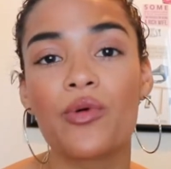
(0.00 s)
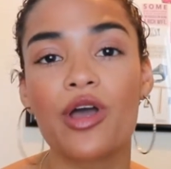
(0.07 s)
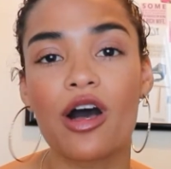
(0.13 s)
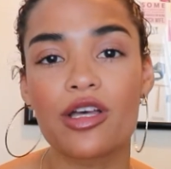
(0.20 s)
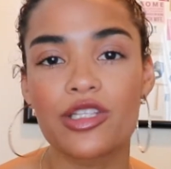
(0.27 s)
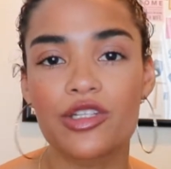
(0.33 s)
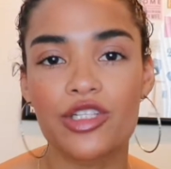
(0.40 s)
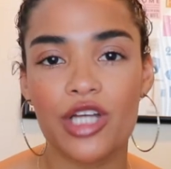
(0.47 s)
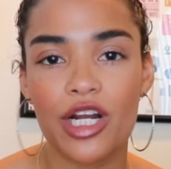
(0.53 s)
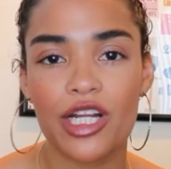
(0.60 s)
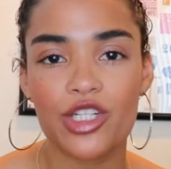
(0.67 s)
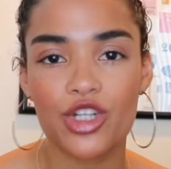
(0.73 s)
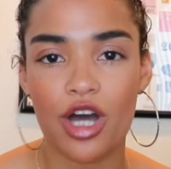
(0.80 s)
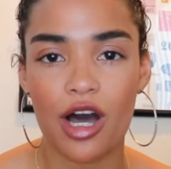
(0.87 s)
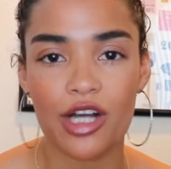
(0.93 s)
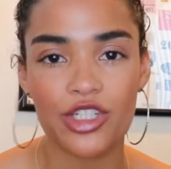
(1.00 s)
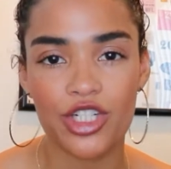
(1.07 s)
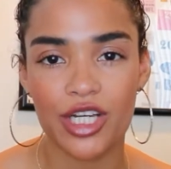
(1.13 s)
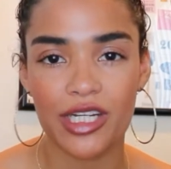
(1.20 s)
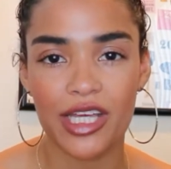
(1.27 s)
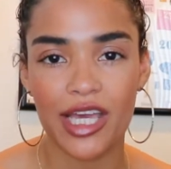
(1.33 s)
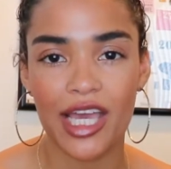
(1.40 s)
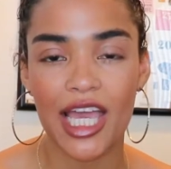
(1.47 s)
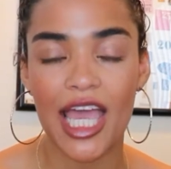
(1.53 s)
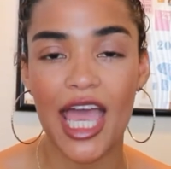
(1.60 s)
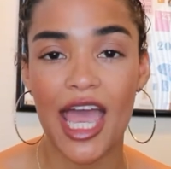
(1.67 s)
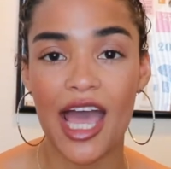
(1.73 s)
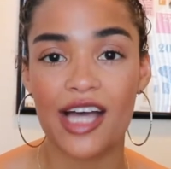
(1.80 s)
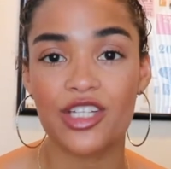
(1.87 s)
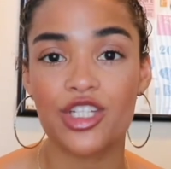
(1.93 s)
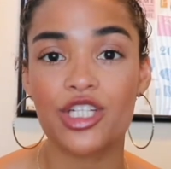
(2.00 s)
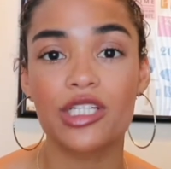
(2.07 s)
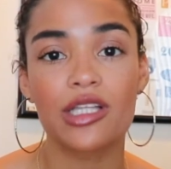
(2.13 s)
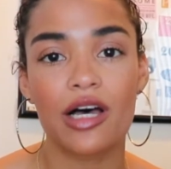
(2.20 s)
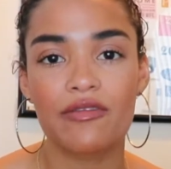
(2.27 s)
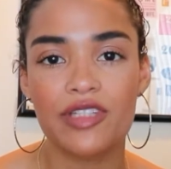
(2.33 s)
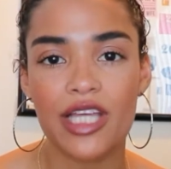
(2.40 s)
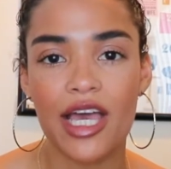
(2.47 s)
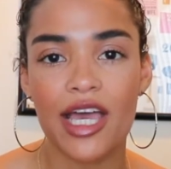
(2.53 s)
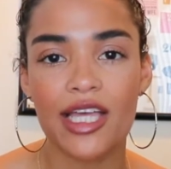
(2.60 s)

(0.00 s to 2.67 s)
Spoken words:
We also started dog training, and she loves it.